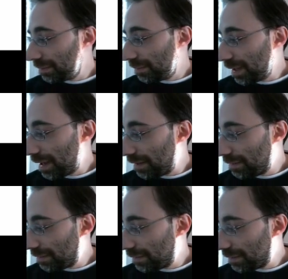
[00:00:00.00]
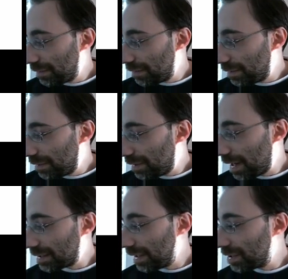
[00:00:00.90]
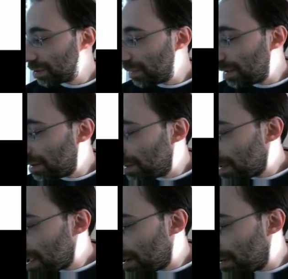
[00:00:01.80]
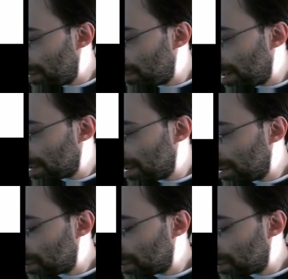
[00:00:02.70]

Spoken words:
we have xh squared and another xh